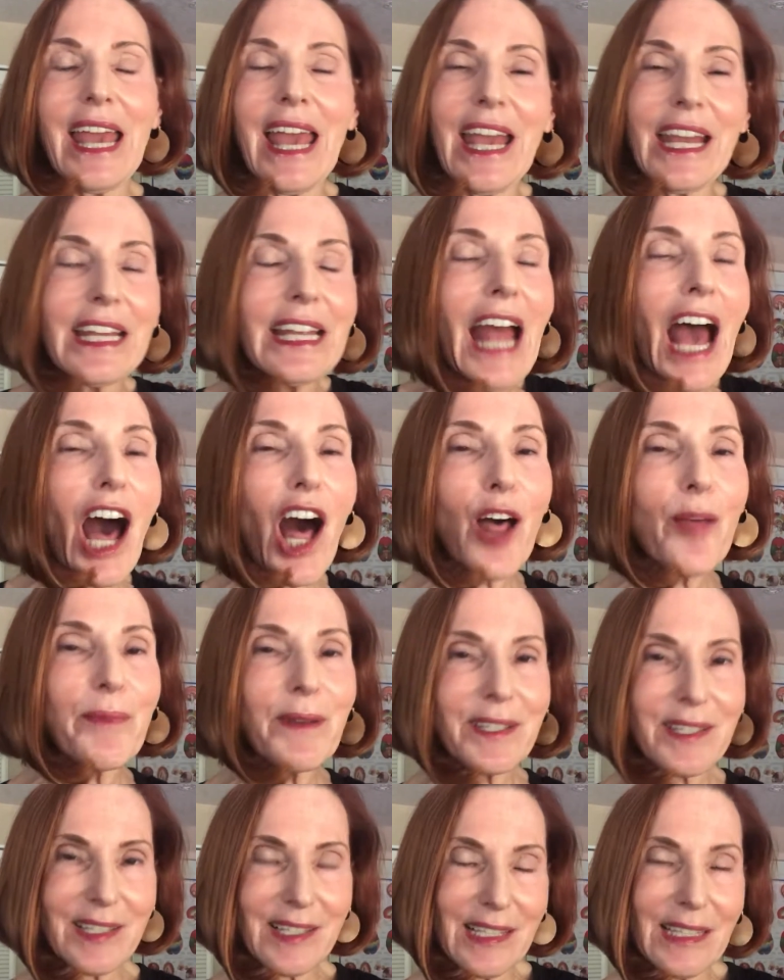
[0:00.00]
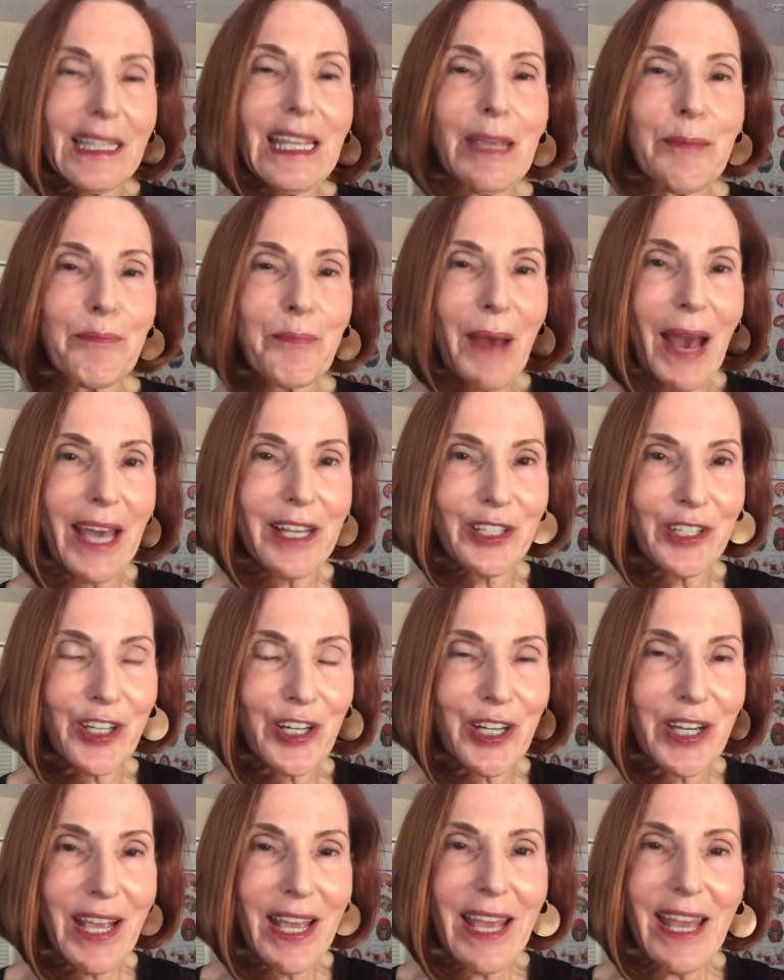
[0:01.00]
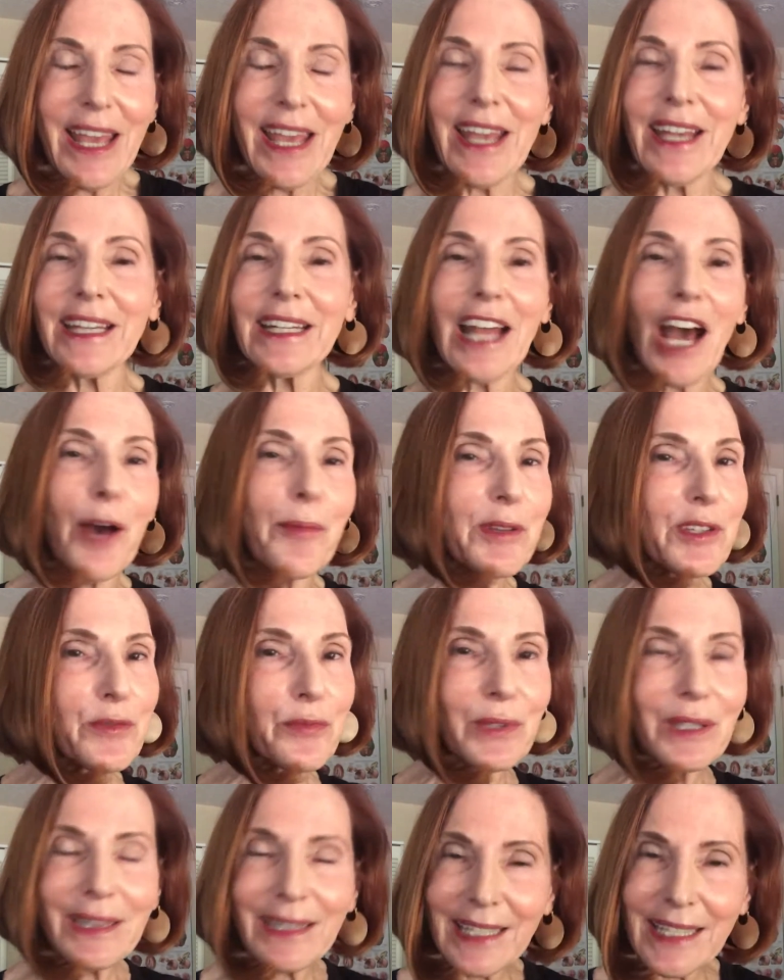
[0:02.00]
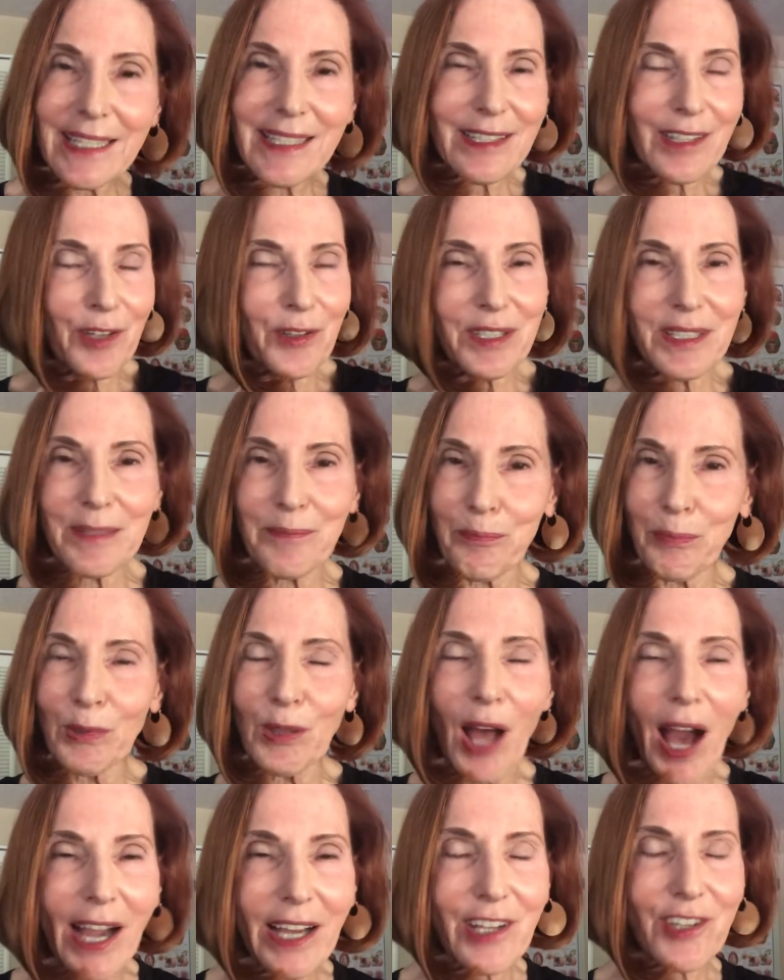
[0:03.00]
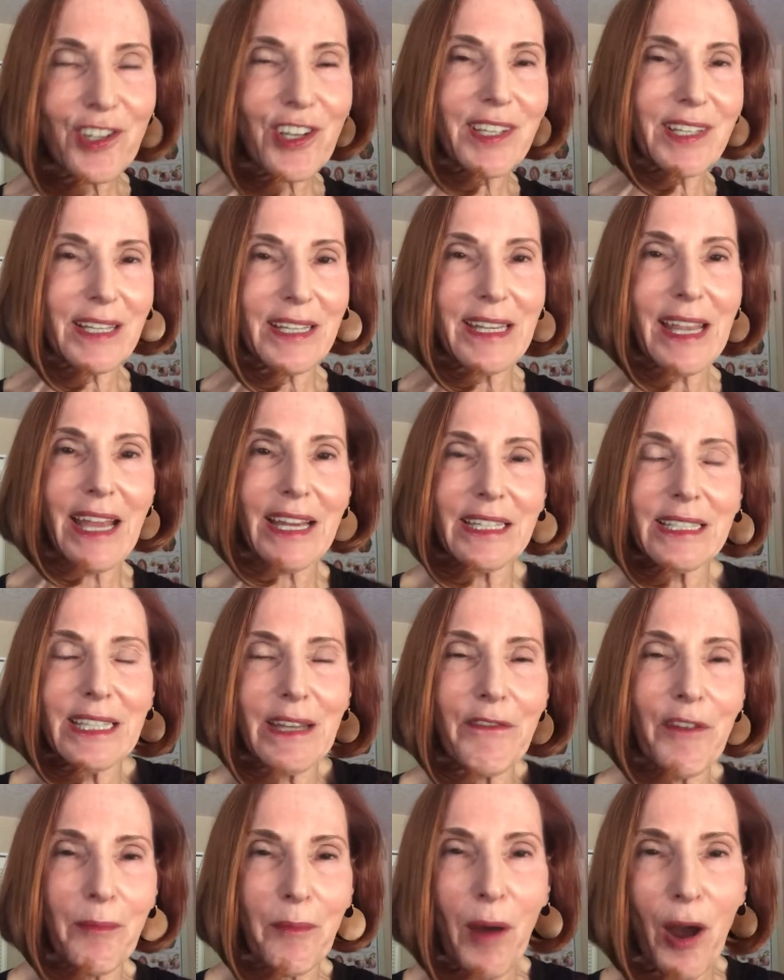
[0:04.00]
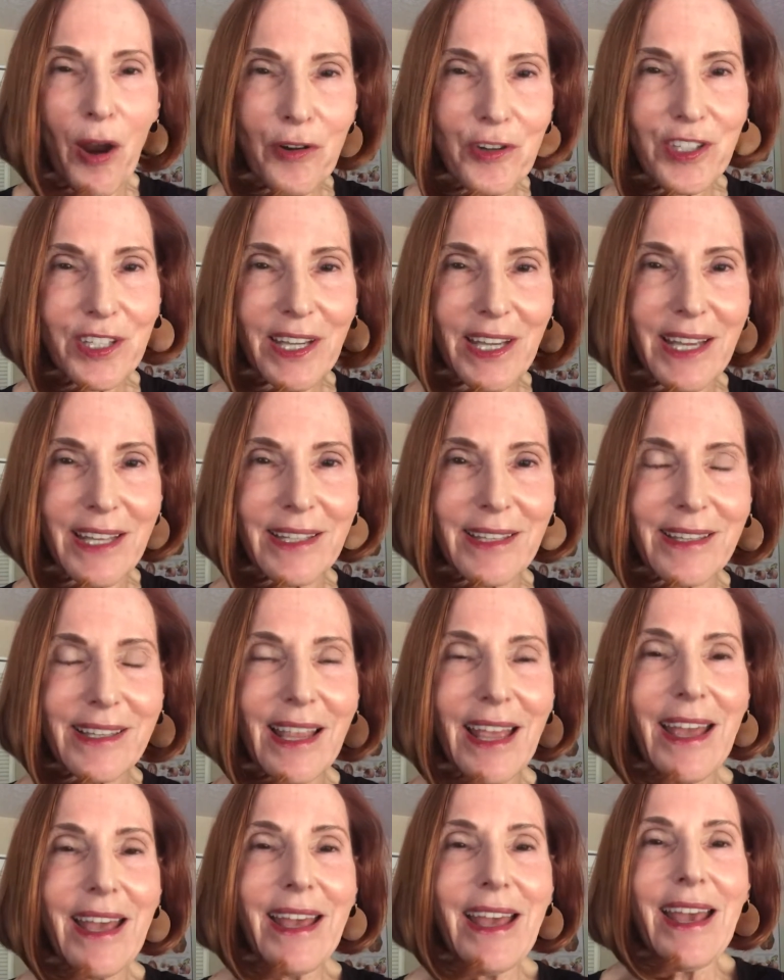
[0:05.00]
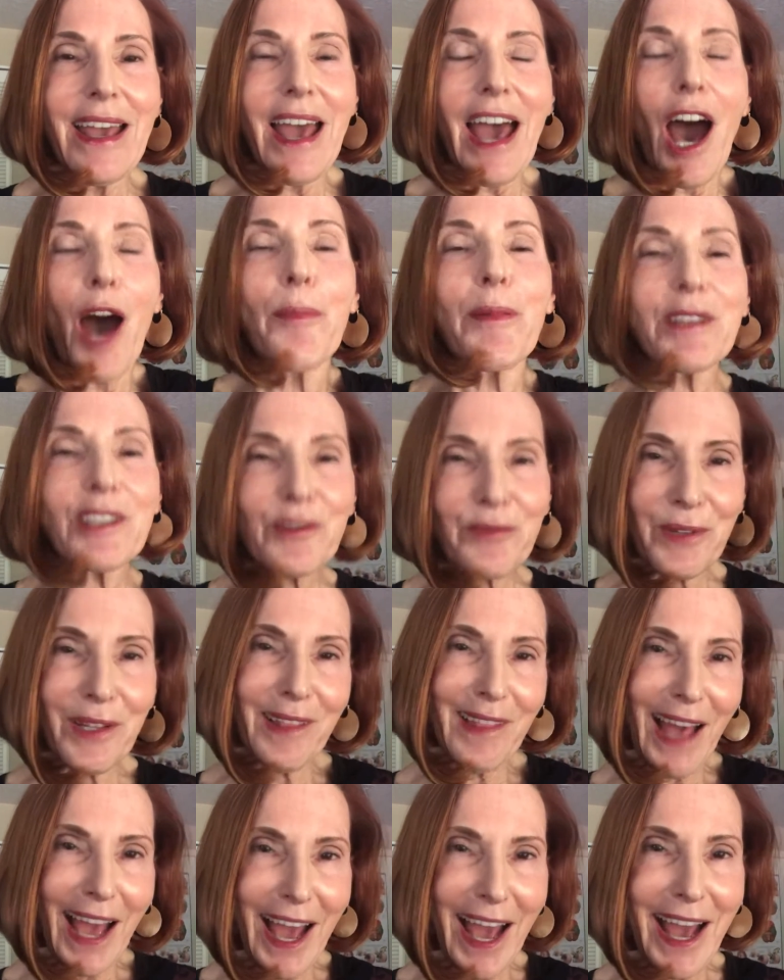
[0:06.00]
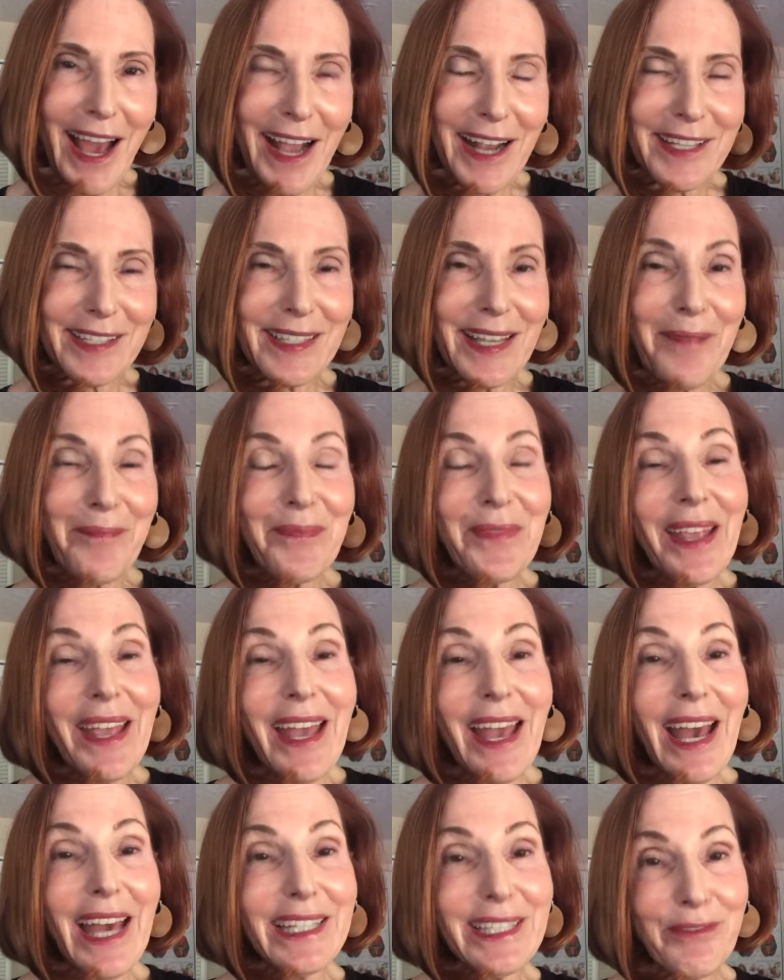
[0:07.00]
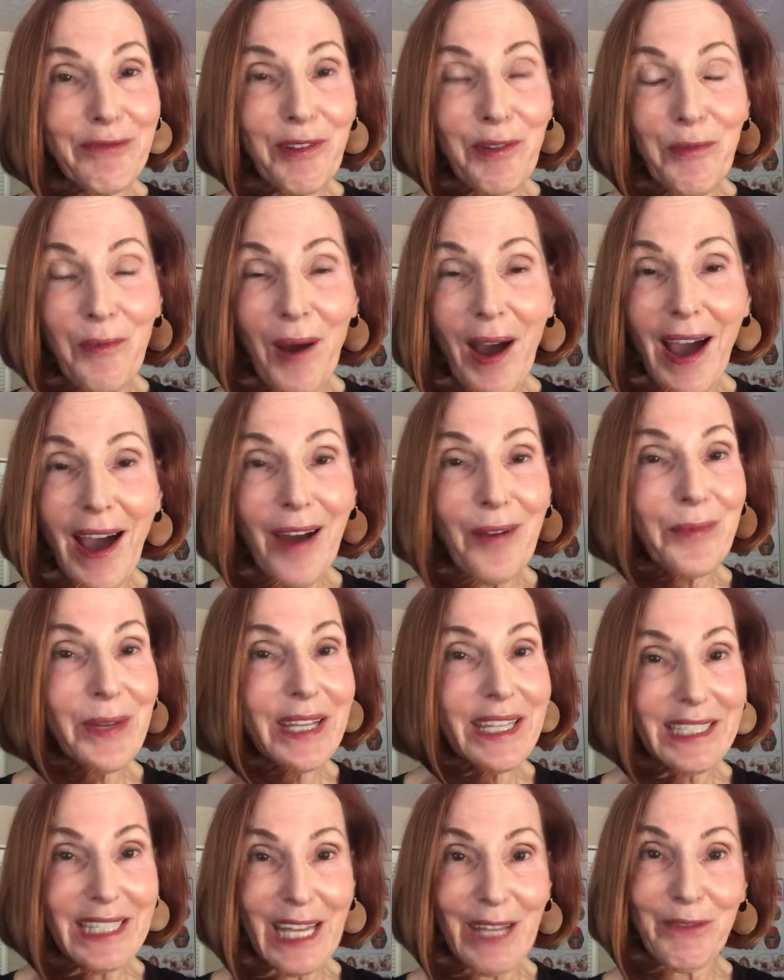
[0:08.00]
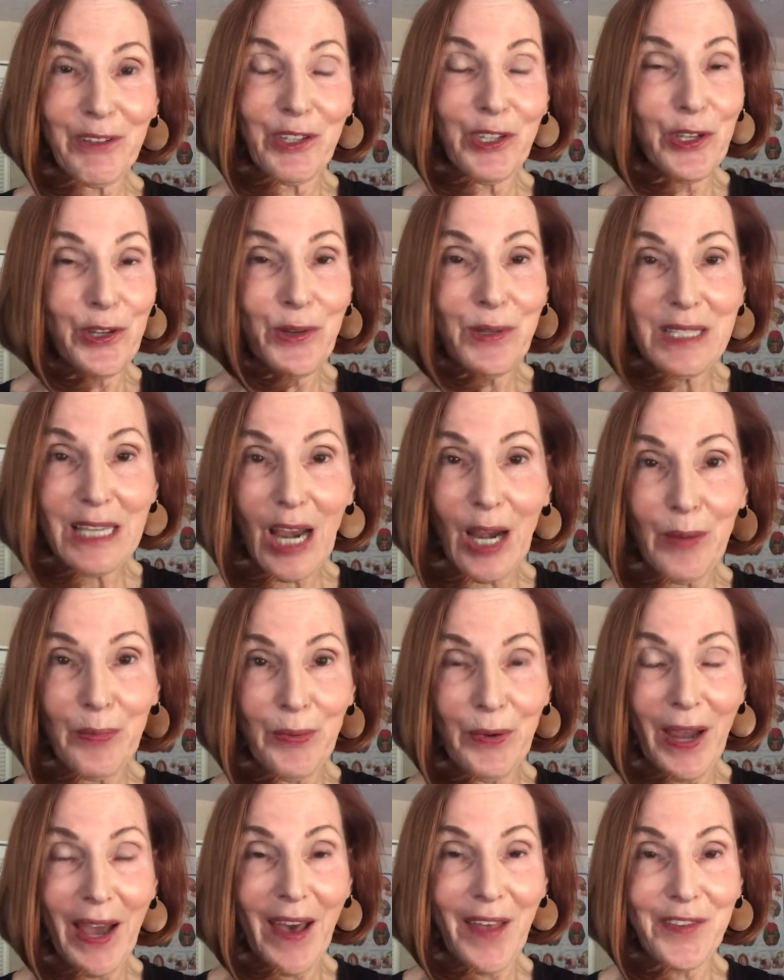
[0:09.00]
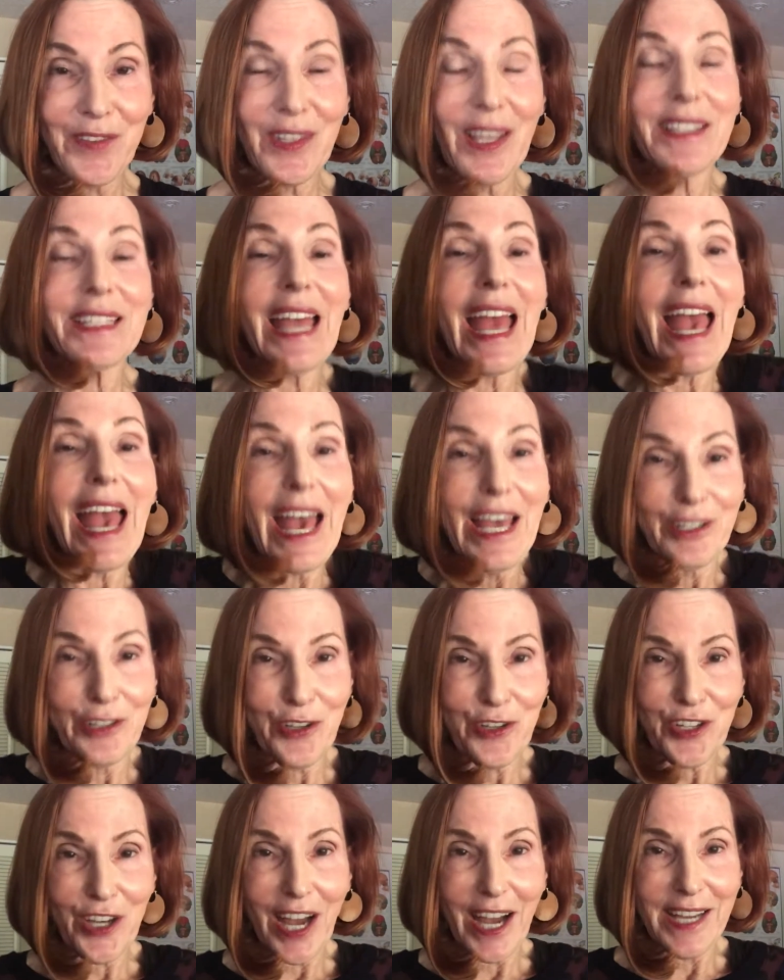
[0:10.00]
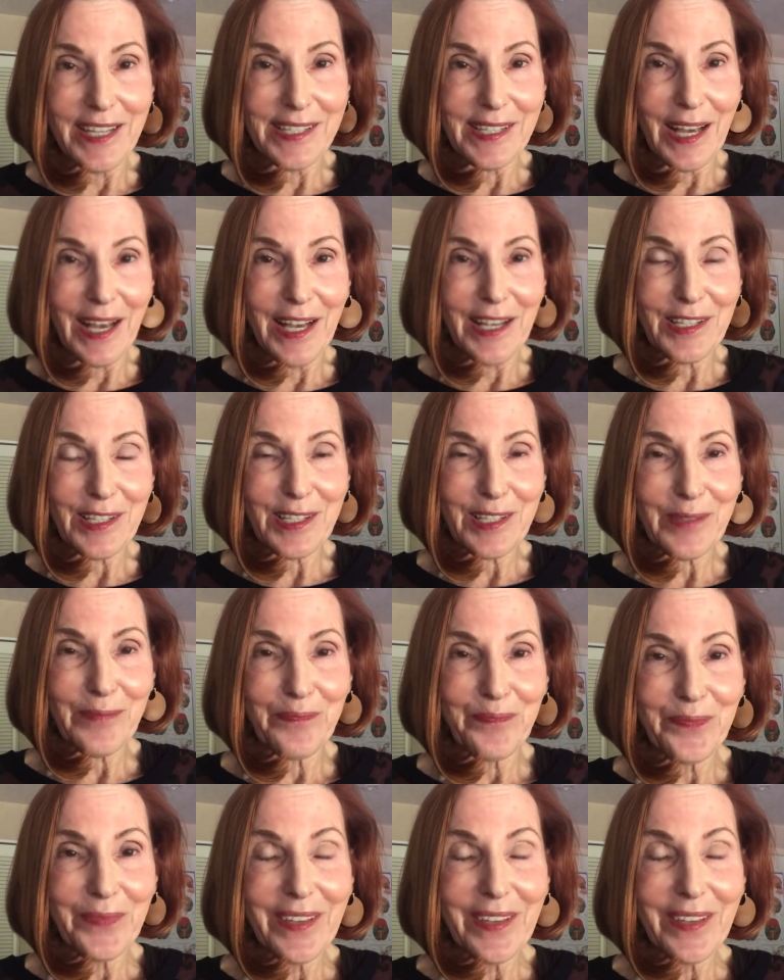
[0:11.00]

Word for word: it can help us sleep better, it can help us release those blockages and negative emotions, help us relax, and if we want, we can even use our breath to energize us.